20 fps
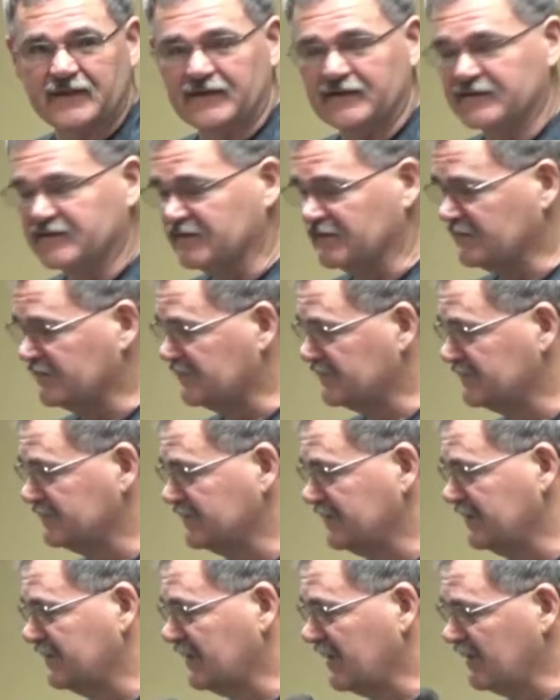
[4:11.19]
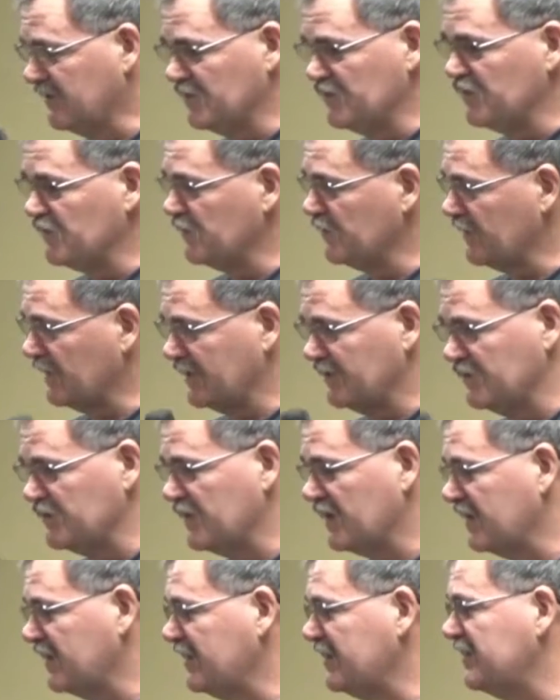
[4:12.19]
Still, and I knew I
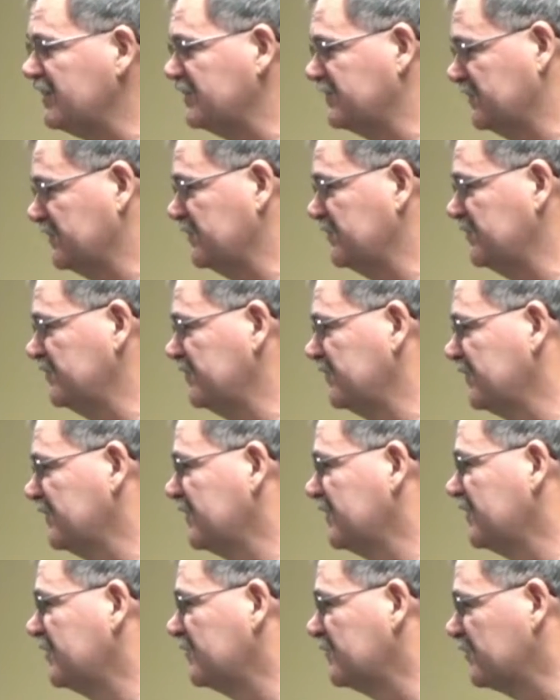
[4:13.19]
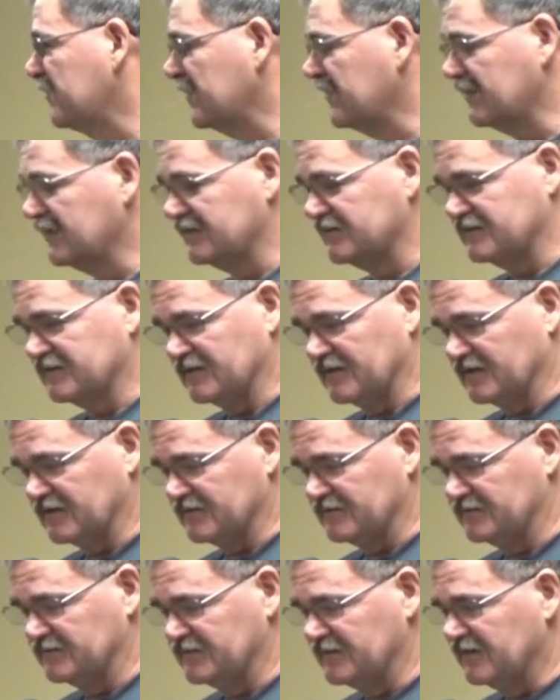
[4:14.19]
needed to, but
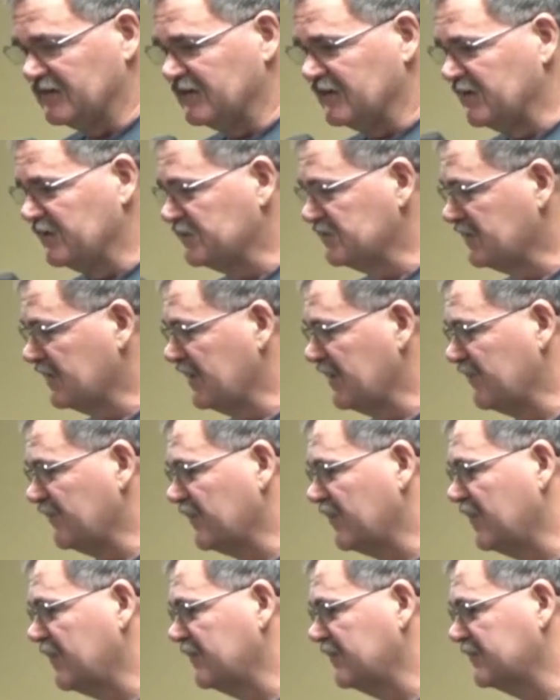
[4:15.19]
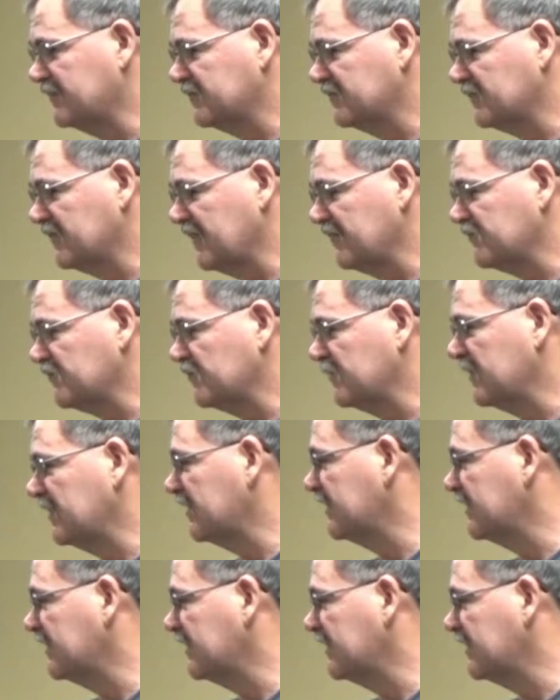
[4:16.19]
it was later on, until after me